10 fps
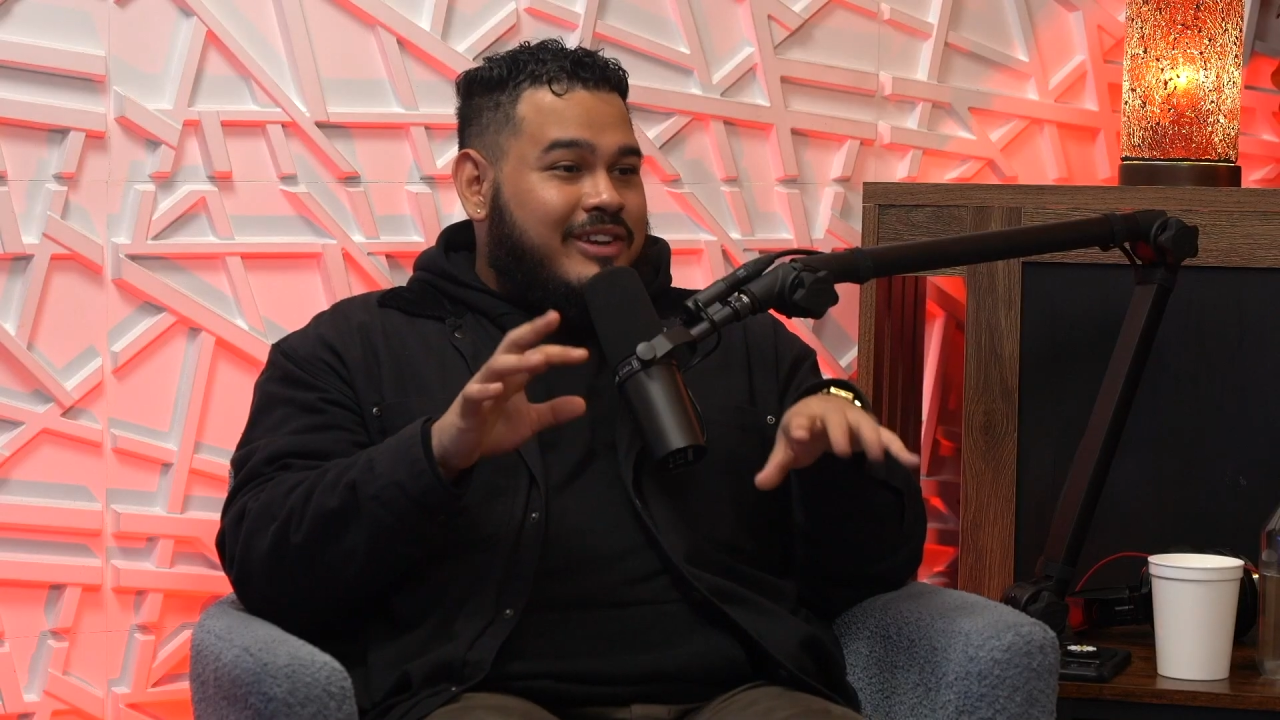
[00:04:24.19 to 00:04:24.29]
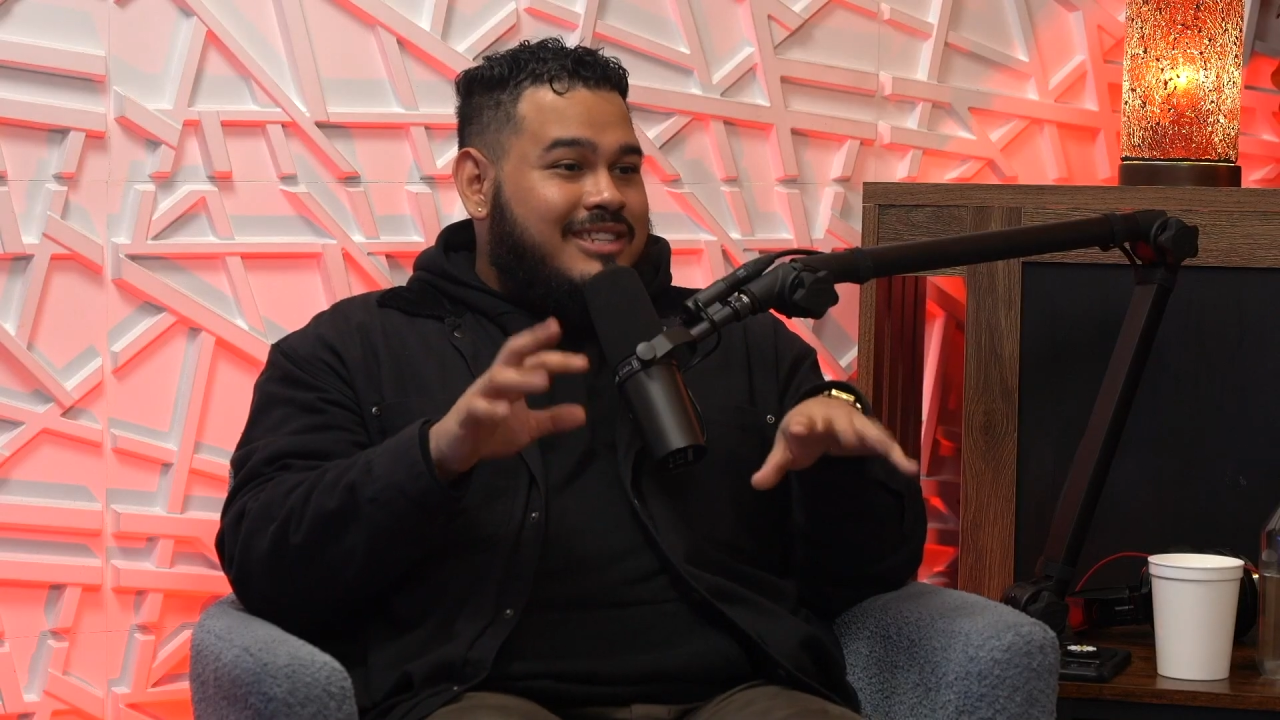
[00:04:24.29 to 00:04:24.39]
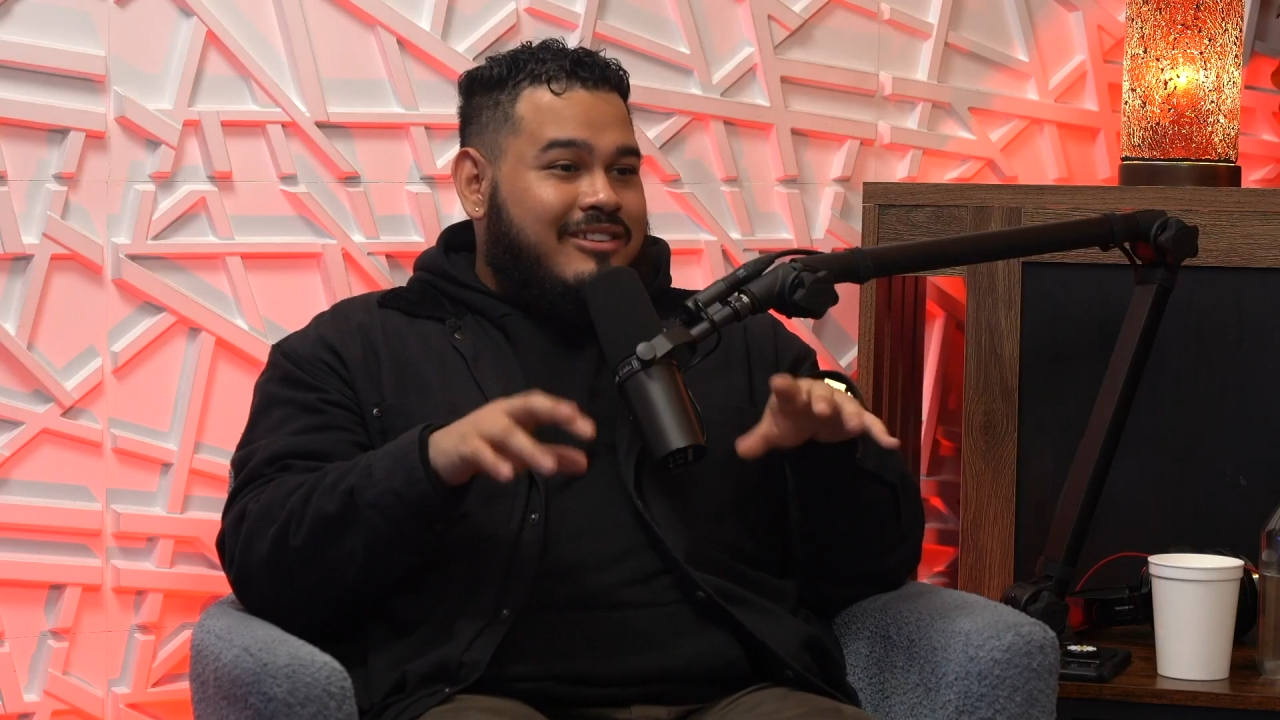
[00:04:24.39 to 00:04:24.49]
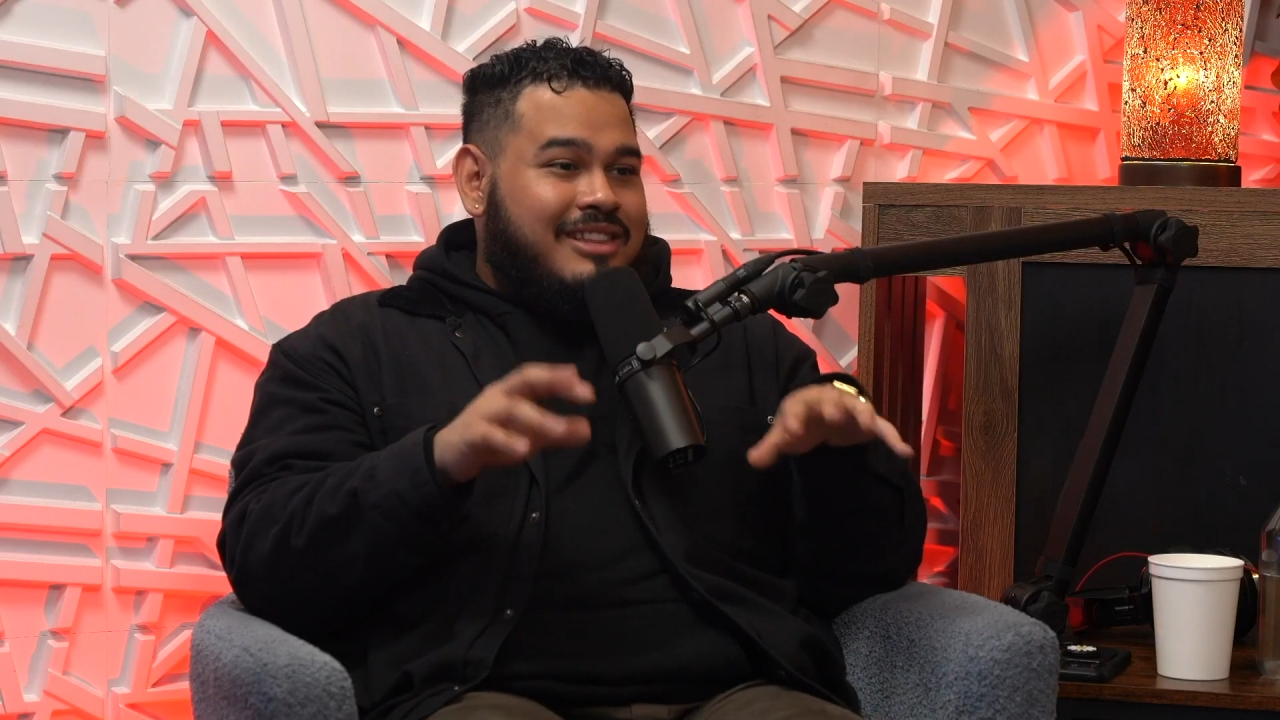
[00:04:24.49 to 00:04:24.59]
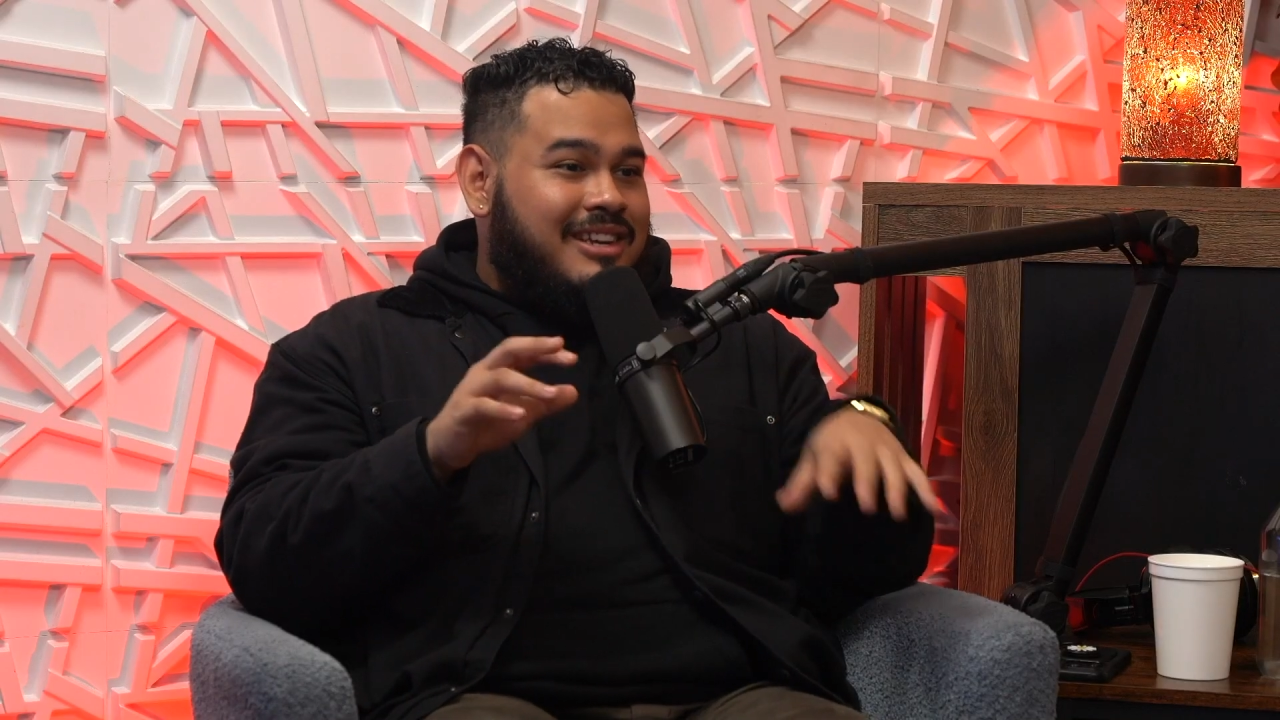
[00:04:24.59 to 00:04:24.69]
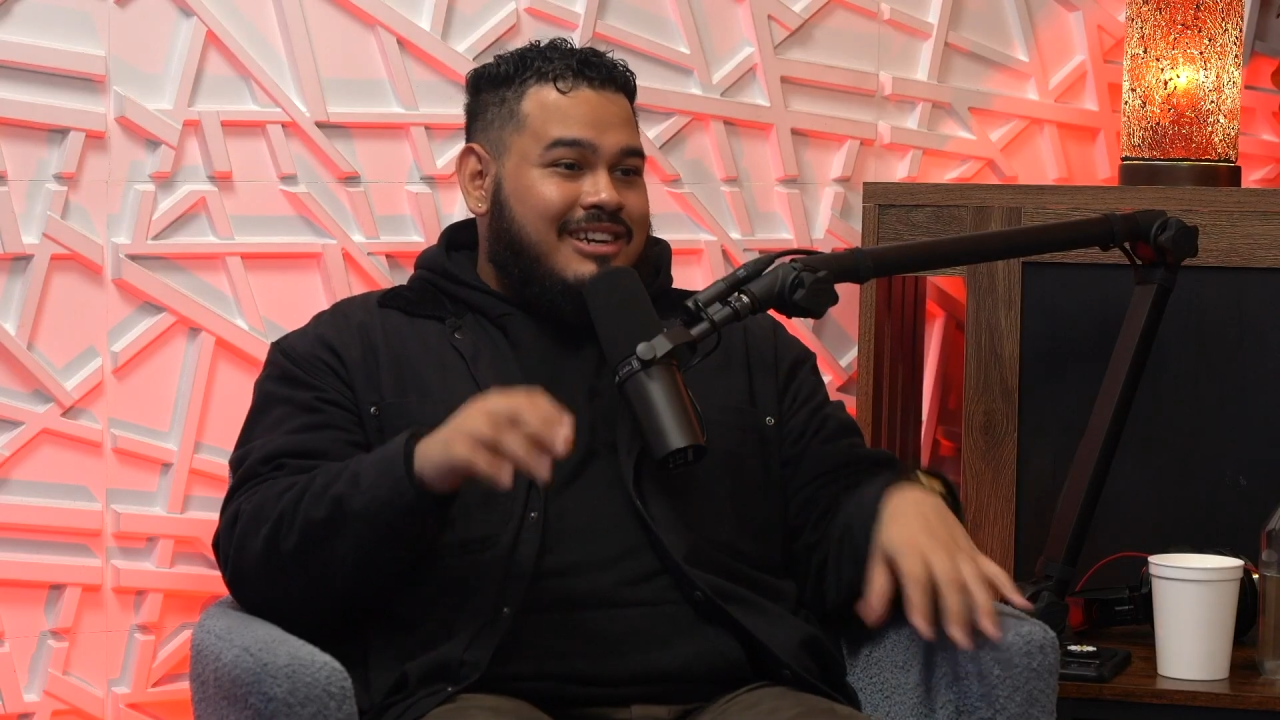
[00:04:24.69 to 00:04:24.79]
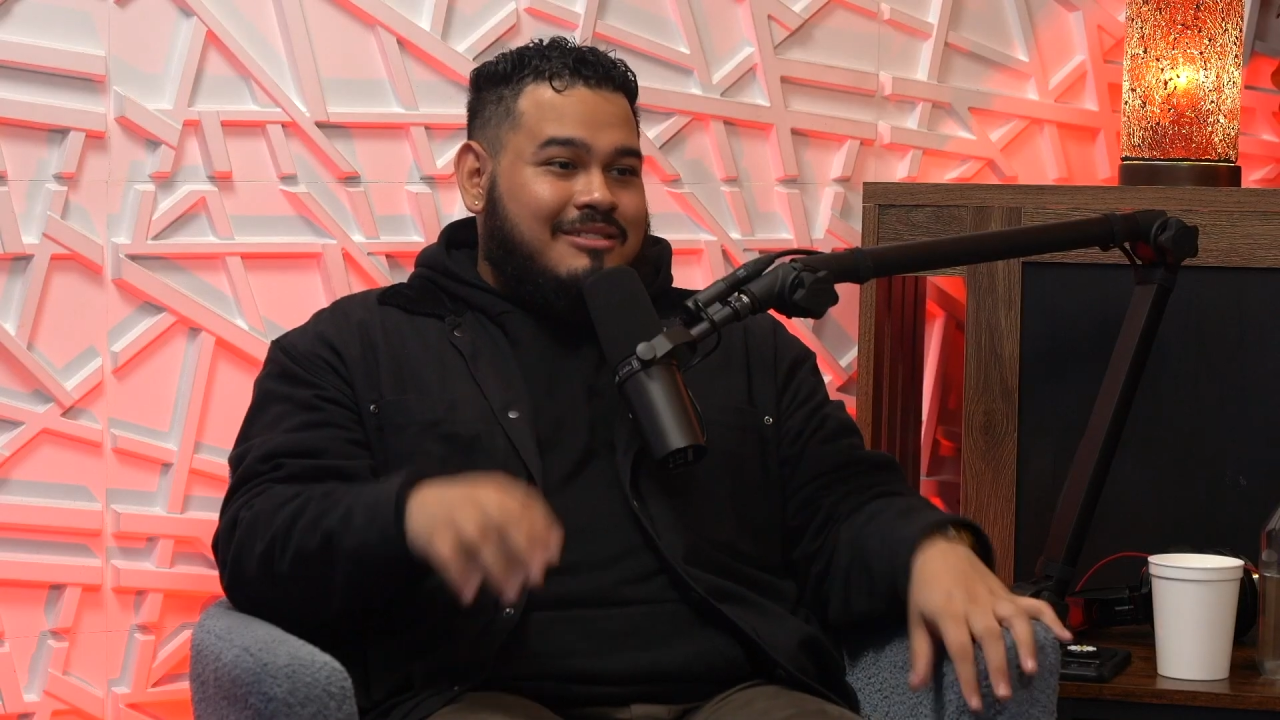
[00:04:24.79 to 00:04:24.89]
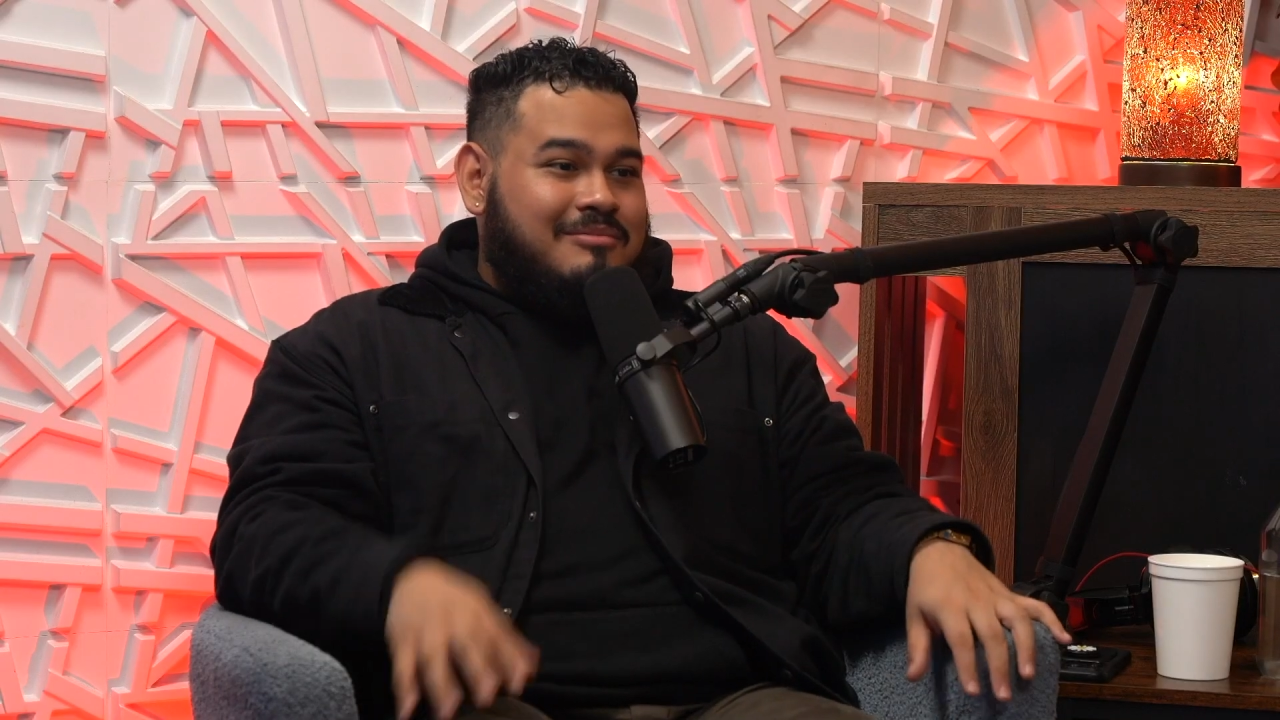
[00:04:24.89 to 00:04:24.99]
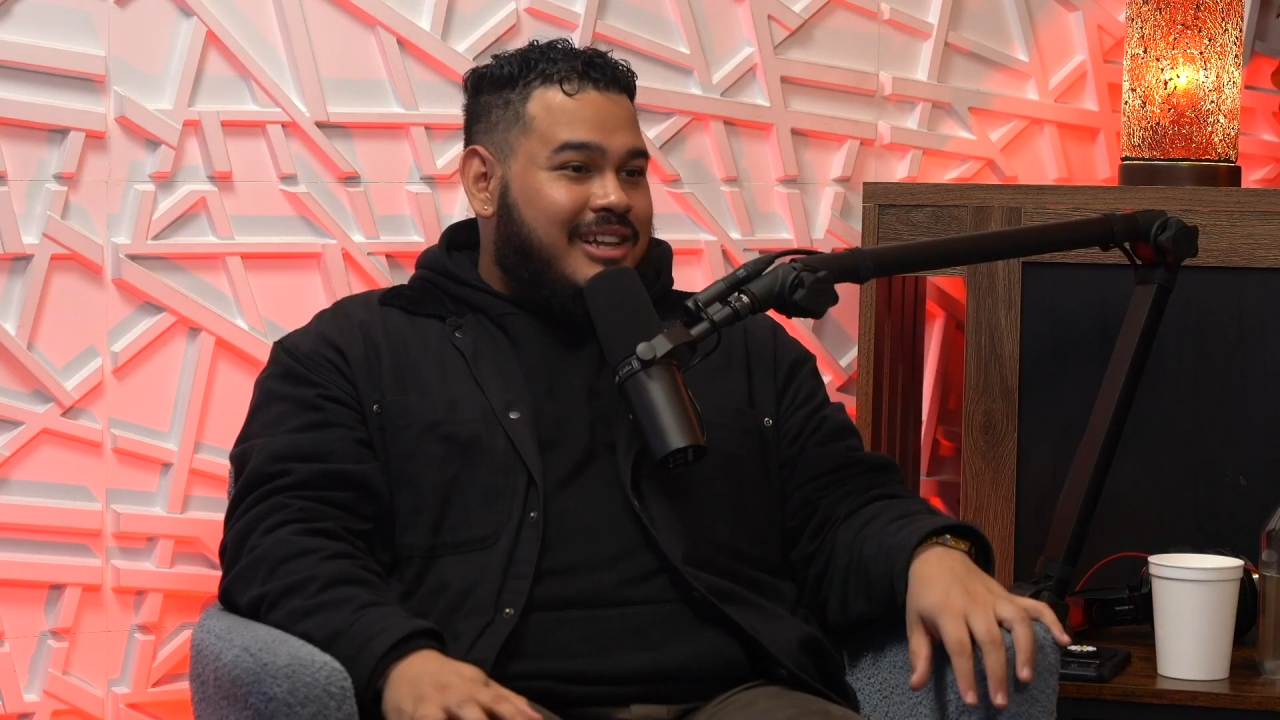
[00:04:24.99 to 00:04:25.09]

fix everything yes.